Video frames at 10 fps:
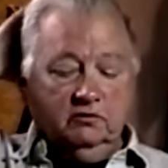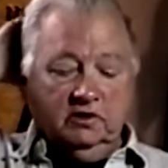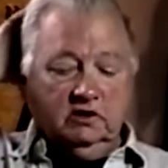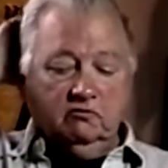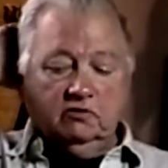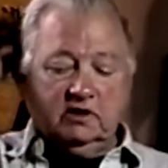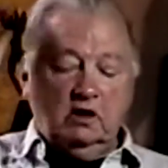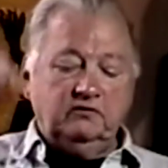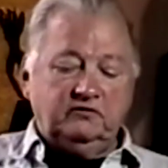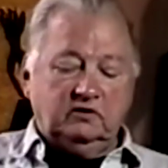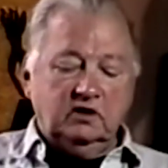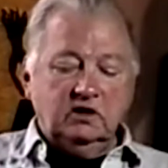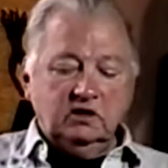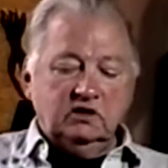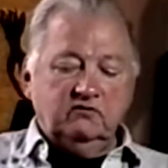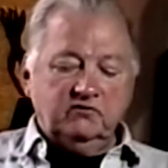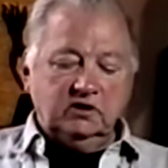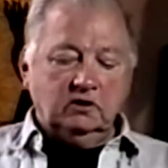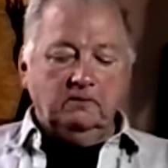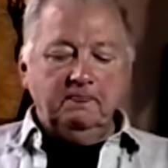but he recounts it in the
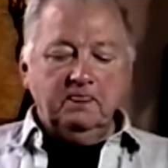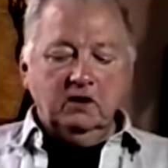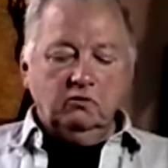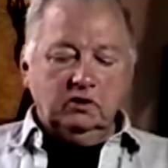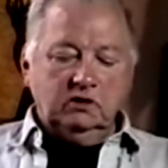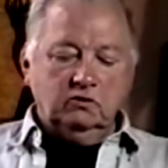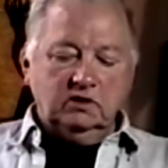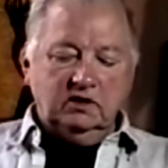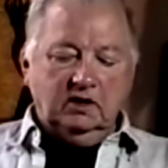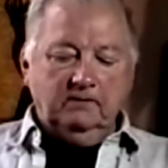video where he would